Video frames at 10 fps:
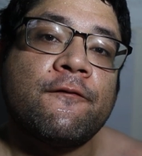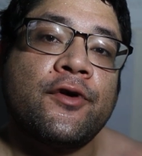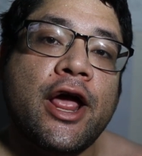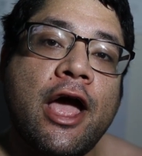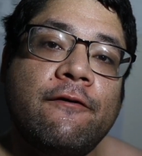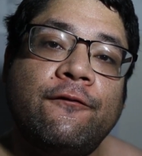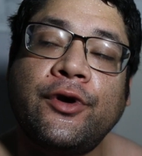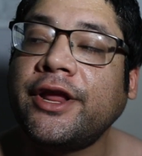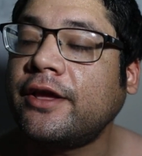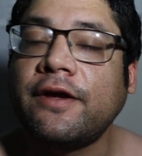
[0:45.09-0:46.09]
for
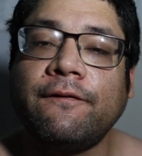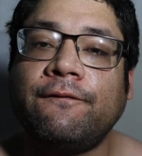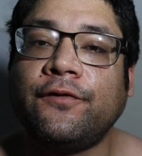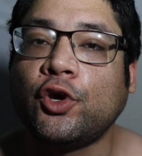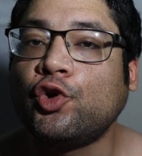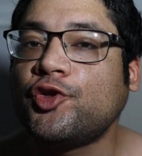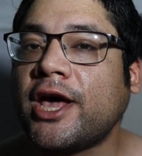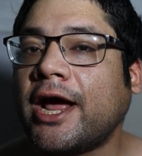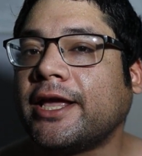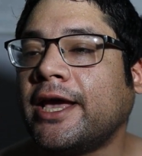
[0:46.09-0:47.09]
every view
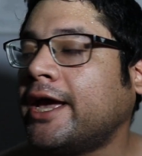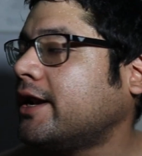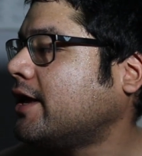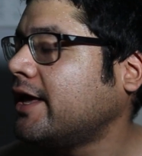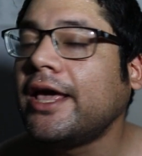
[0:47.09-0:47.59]
that I get.